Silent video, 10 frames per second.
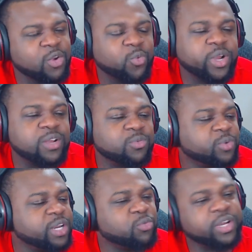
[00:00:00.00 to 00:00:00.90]
what
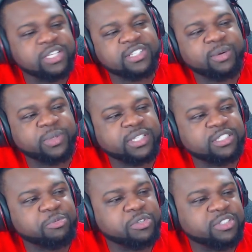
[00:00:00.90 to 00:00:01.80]
what what is up with
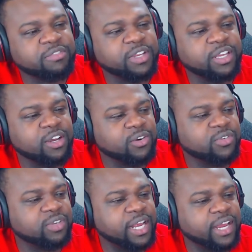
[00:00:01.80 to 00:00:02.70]
this music video?
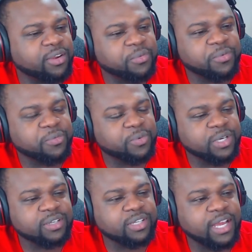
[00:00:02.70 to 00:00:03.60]
Like what
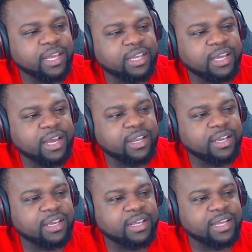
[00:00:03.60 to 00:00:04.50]
like
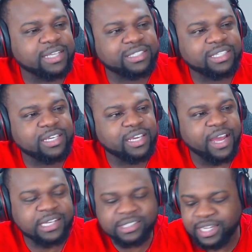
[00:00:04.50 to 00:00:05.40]
I, I see he
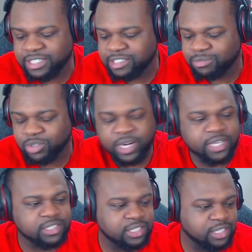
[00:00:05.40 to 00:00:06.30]
has like some
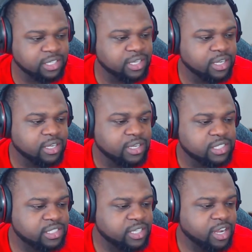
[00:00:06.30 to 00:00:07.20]
crazy
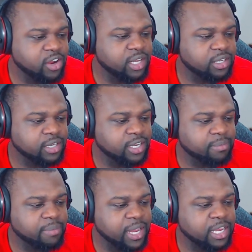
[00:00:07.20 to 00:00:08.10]
scary
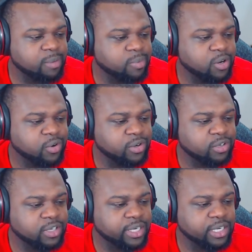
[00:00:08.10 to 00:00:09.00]
looking makeup going
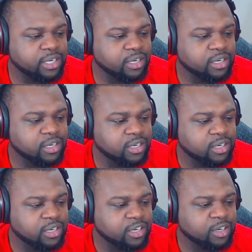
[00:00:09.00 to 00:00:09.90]
on here,
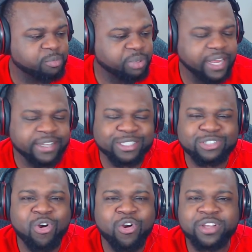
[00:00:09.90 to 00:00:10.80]
but like the
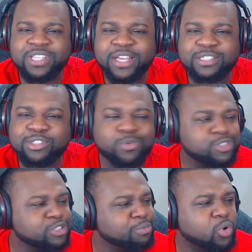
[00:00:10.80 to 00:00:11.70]
song is like so
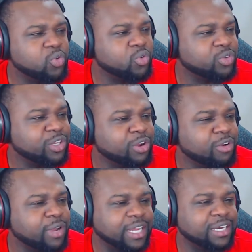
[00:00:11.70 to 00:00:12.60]
smooth, you know?
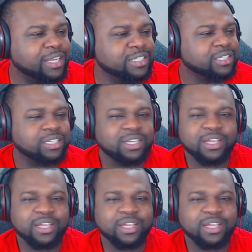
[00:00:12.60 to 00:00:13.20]
Like it doesn't